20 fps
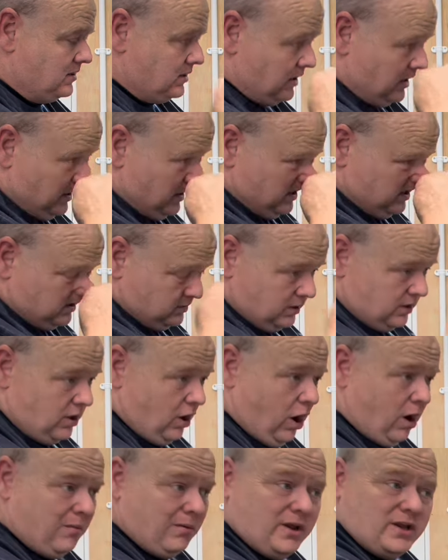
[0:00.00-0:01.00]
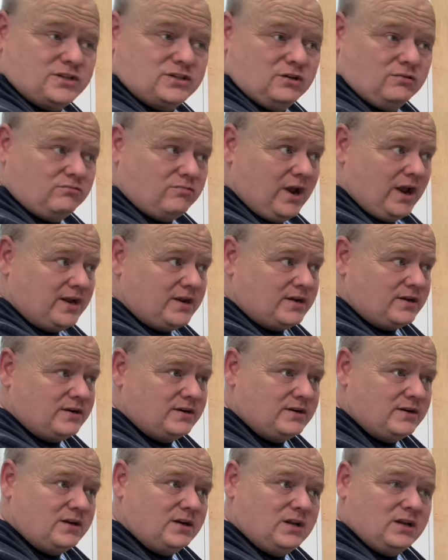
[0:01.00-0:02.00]
and normally it's a
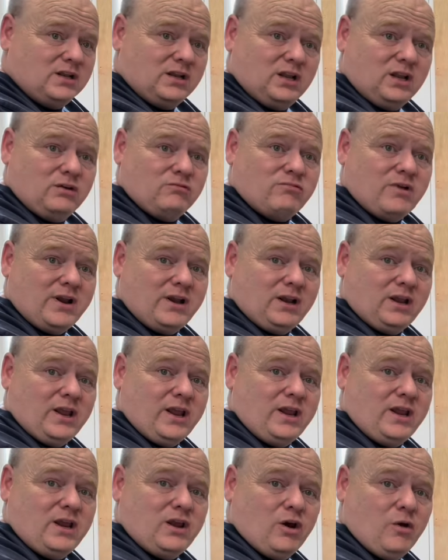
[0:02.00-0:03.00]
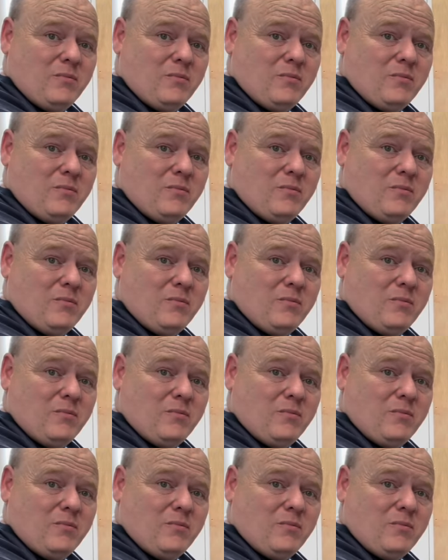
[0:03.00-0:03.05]
little red link,